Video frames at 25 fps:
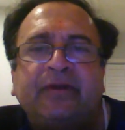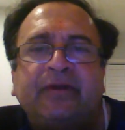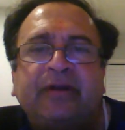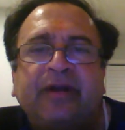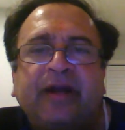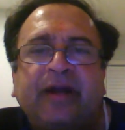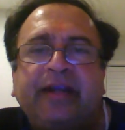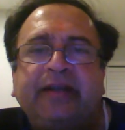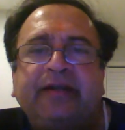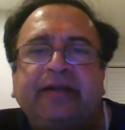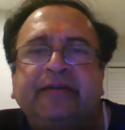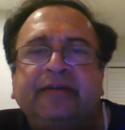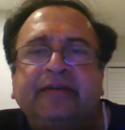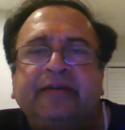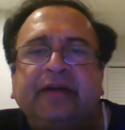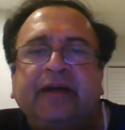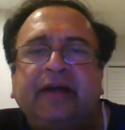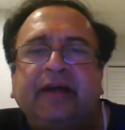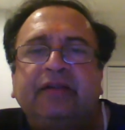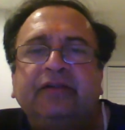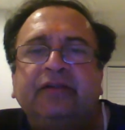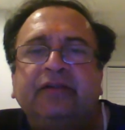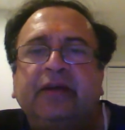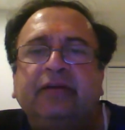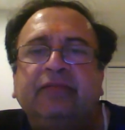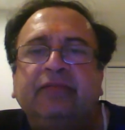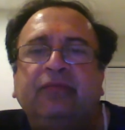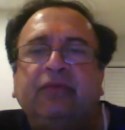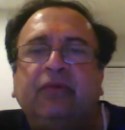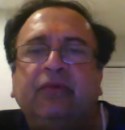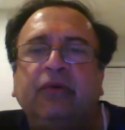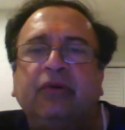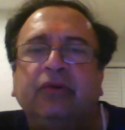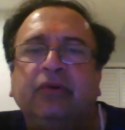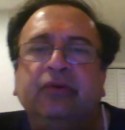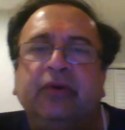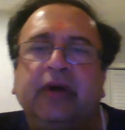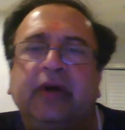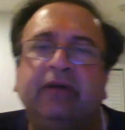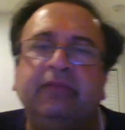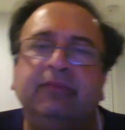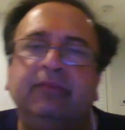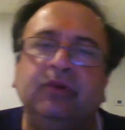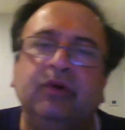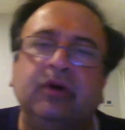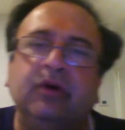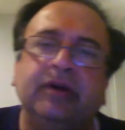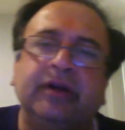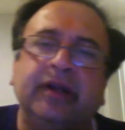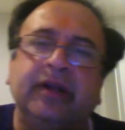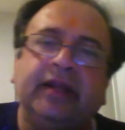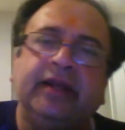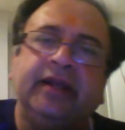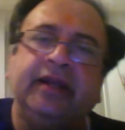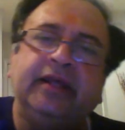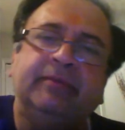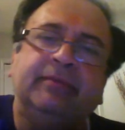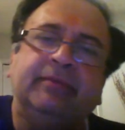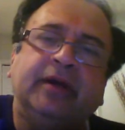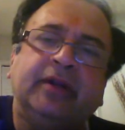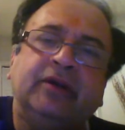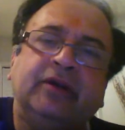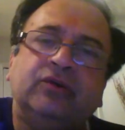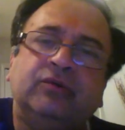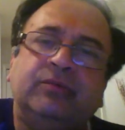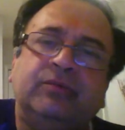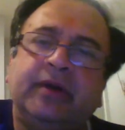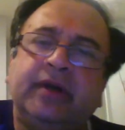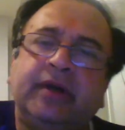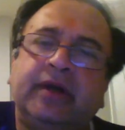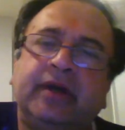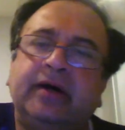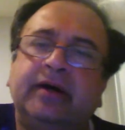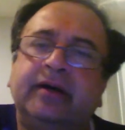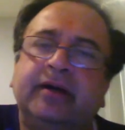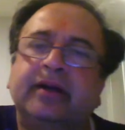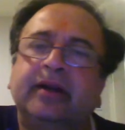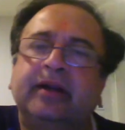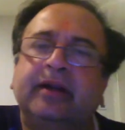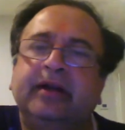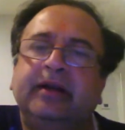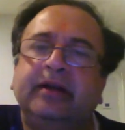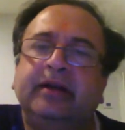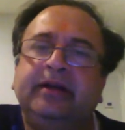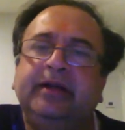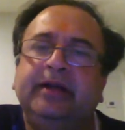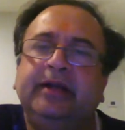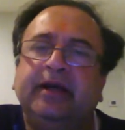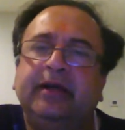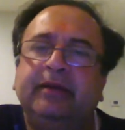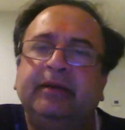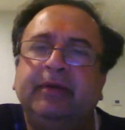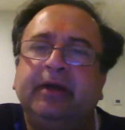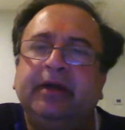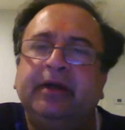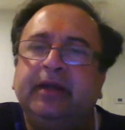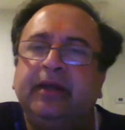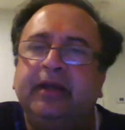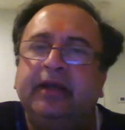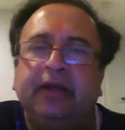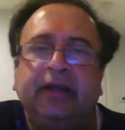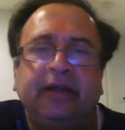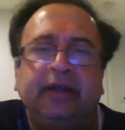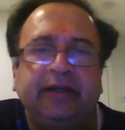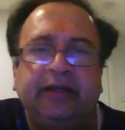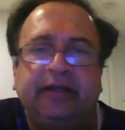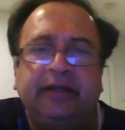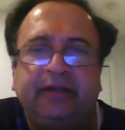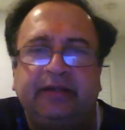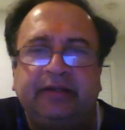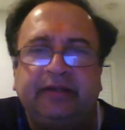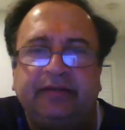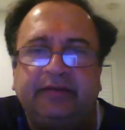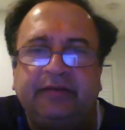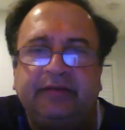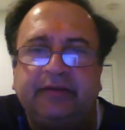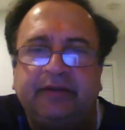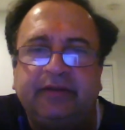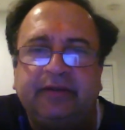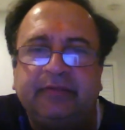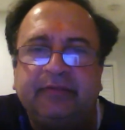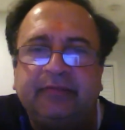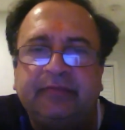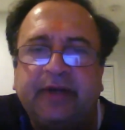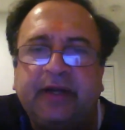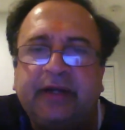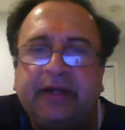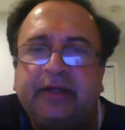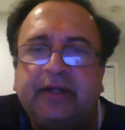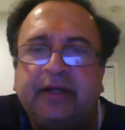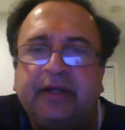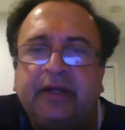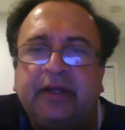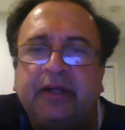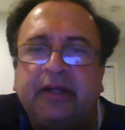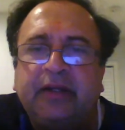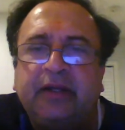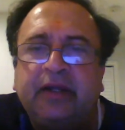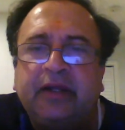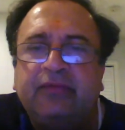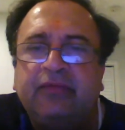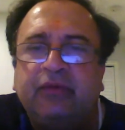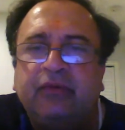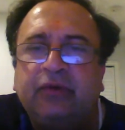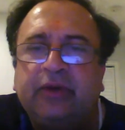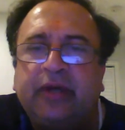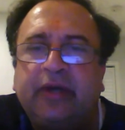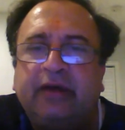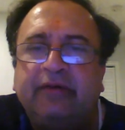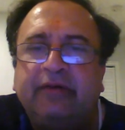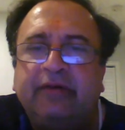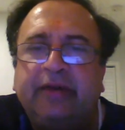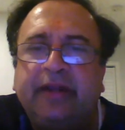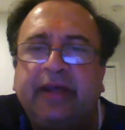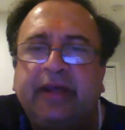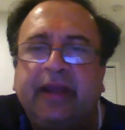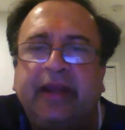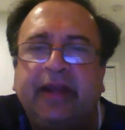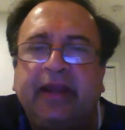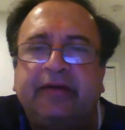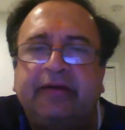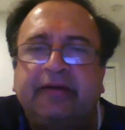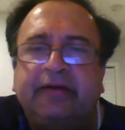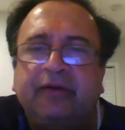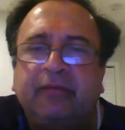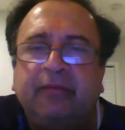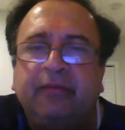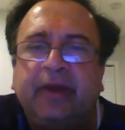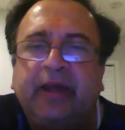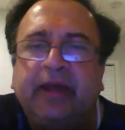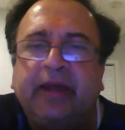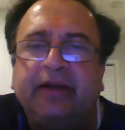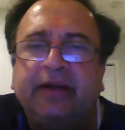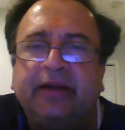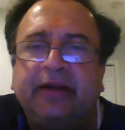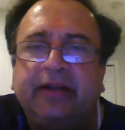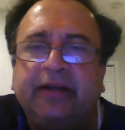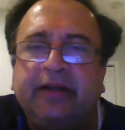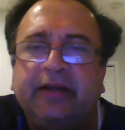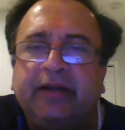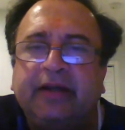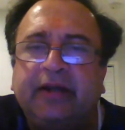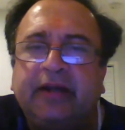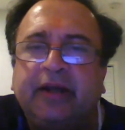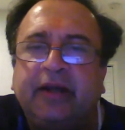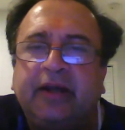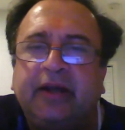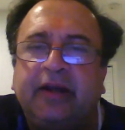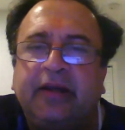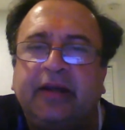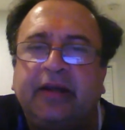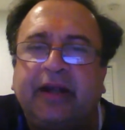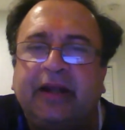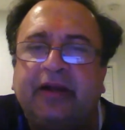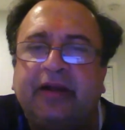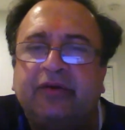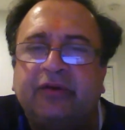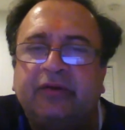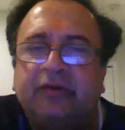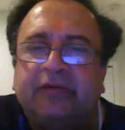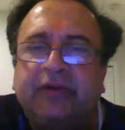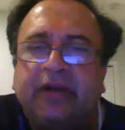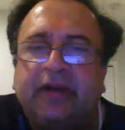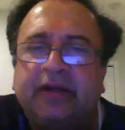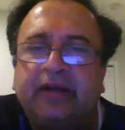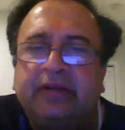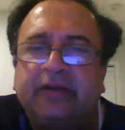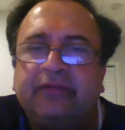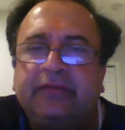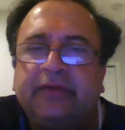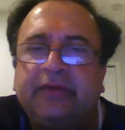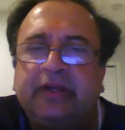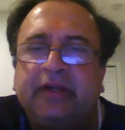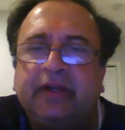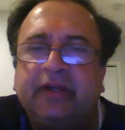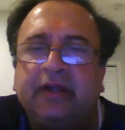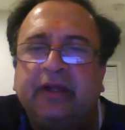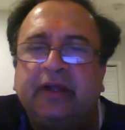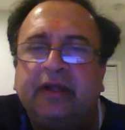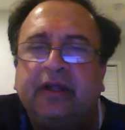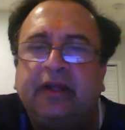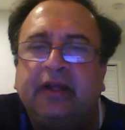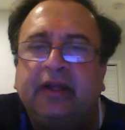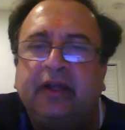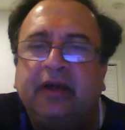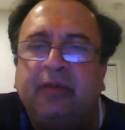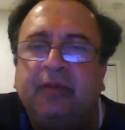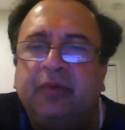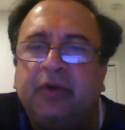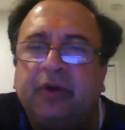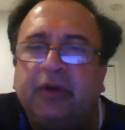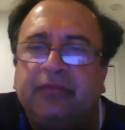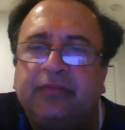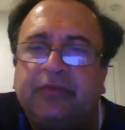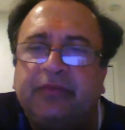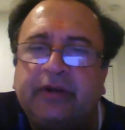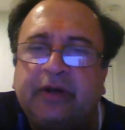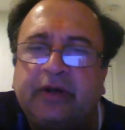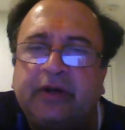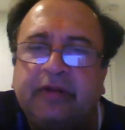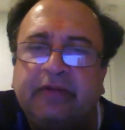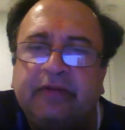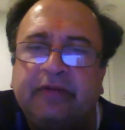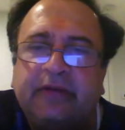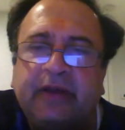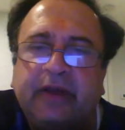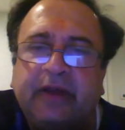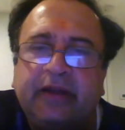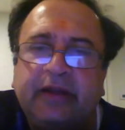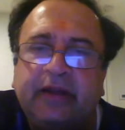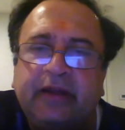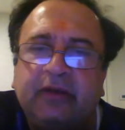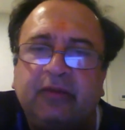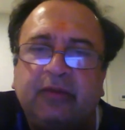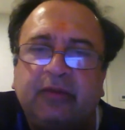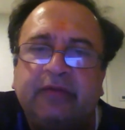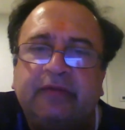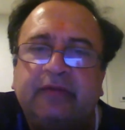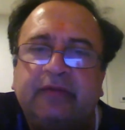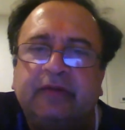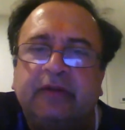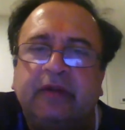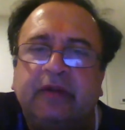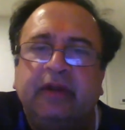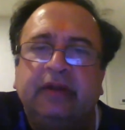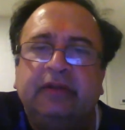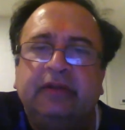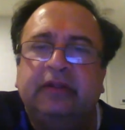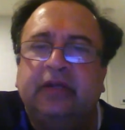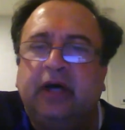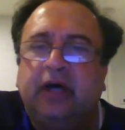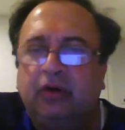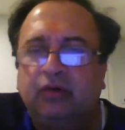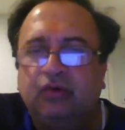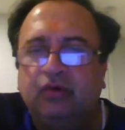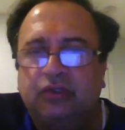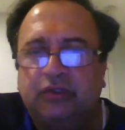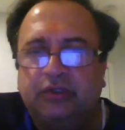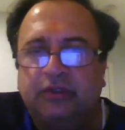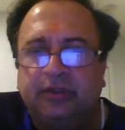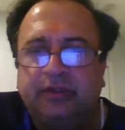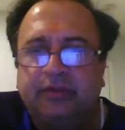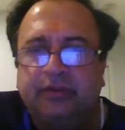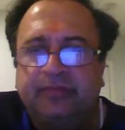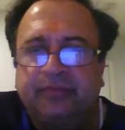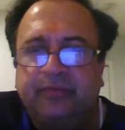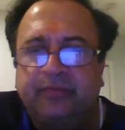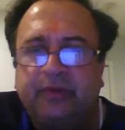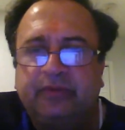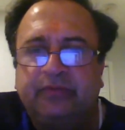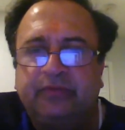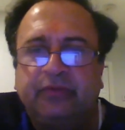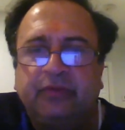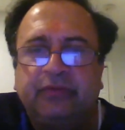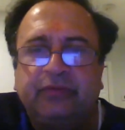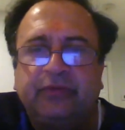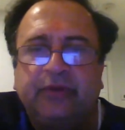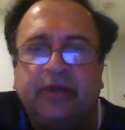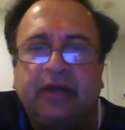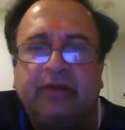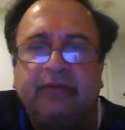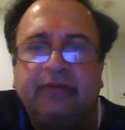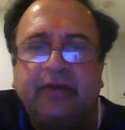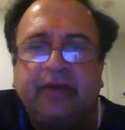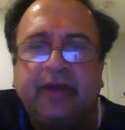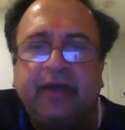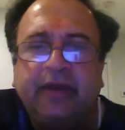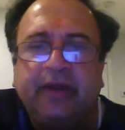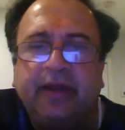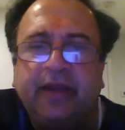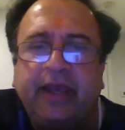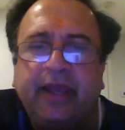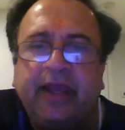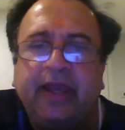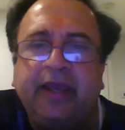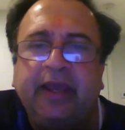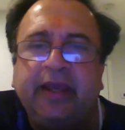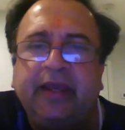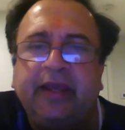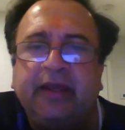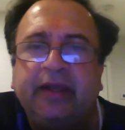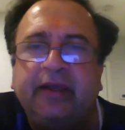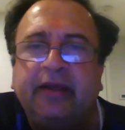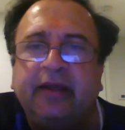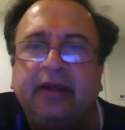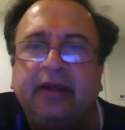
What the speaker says: right? And therefore you have mu naught Na by 2 pi r di by dt, right? Therefore you have an electrostatic field. Number of turns n equals 1000. Therefore if you have A,